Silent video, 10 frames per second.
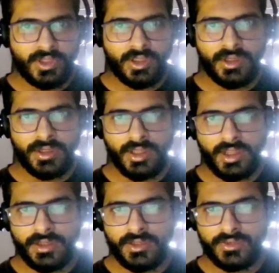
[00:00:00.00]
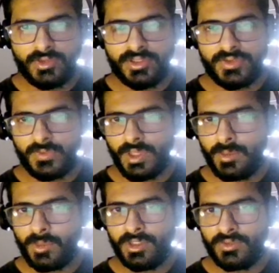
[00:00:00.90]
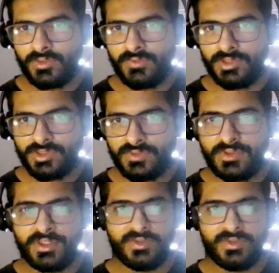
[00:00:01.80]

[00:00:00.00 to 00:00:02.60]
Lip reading: and end is equals to n minus 1, which is this.